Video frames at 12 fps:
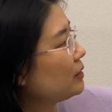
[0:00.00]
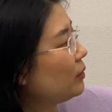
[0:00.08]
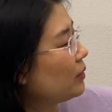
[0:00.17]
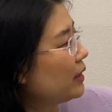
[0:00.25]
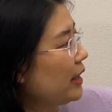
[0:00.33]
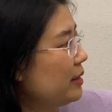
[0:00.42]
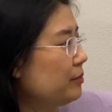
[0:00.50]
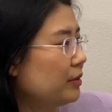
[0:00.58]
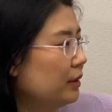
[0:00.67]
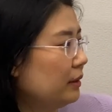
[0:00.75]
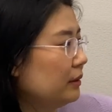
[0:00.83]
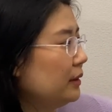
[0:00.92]
or
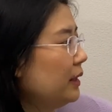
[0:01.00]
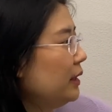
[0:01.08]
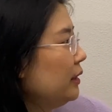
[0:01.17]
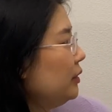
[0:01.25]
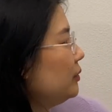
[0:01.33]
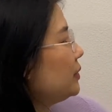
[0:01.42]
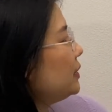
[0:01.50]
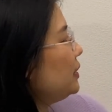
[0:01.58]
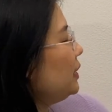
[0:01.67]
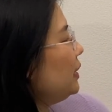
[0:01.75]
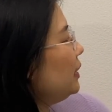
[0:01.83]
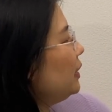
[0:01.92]
April, you
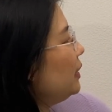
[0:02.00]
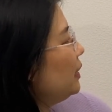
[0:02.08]
see,